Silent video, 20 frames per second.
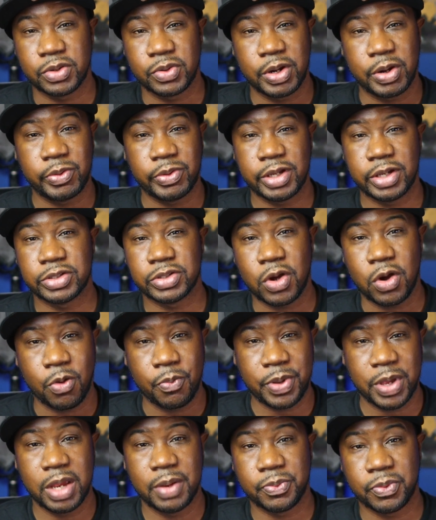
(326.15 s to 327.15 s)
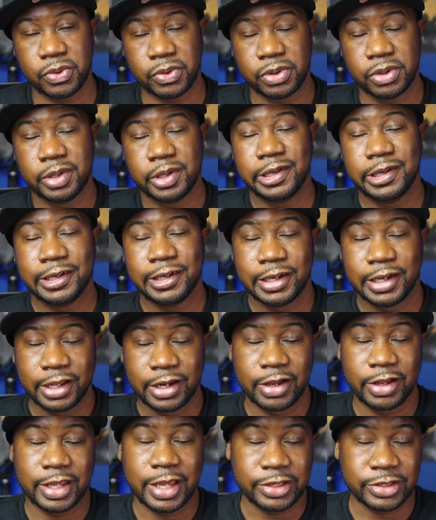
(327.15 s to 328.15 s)
You know, everything is all paper. You
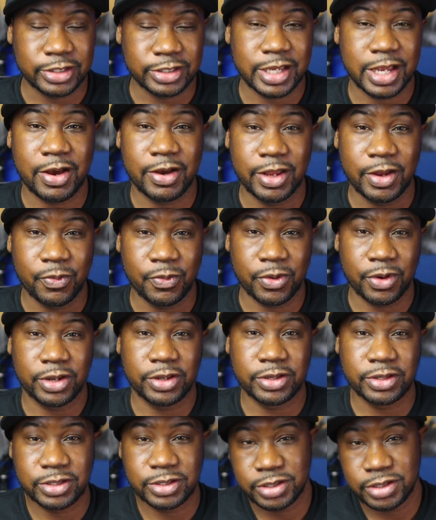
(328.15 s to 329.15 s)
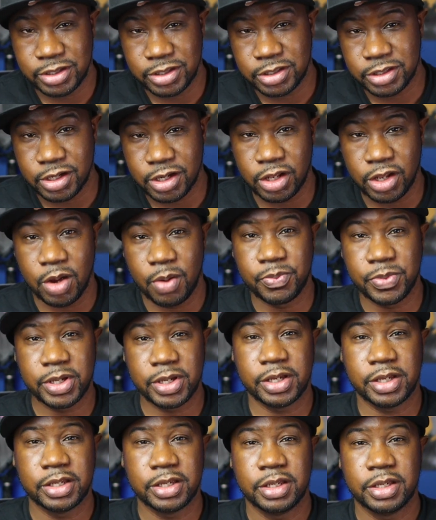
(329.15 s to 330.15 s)
know, that's just how they run. It's
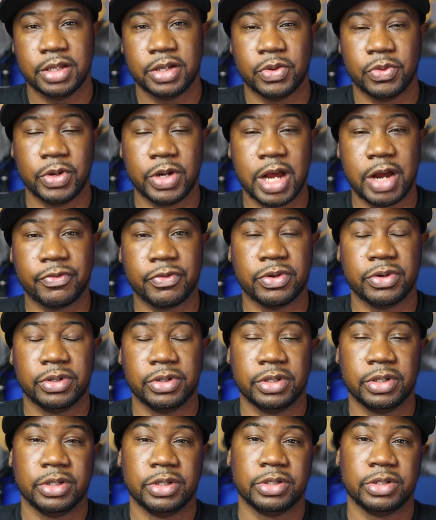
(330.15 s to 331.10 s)
Colombia, whatever.